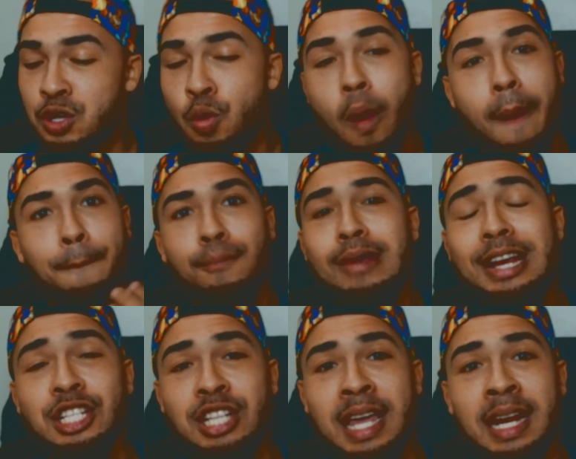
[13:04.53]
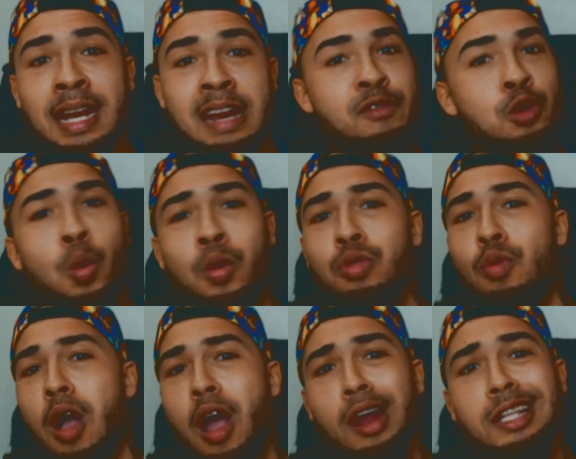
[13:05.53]
you are appreciated. And if you're going through
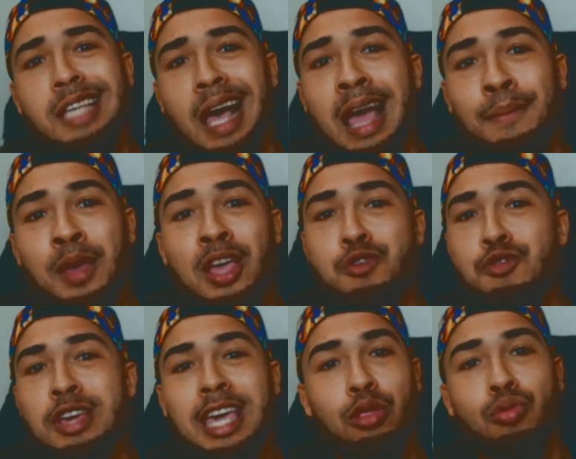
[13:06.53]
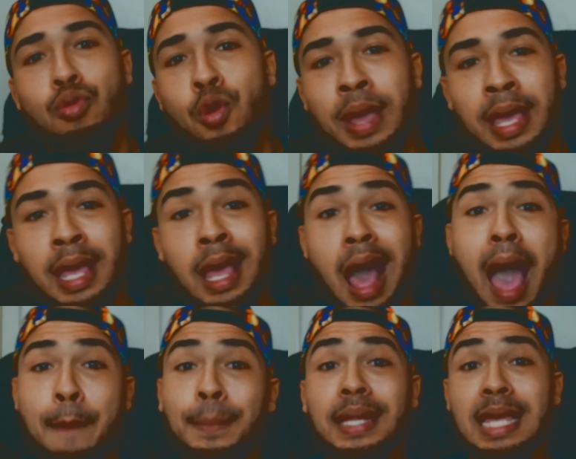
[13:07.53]
a hard time, you can get through it.
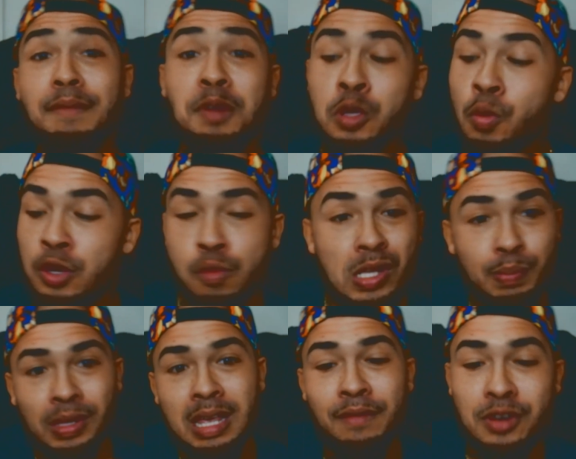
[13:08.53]
I believe in you, and you must believe in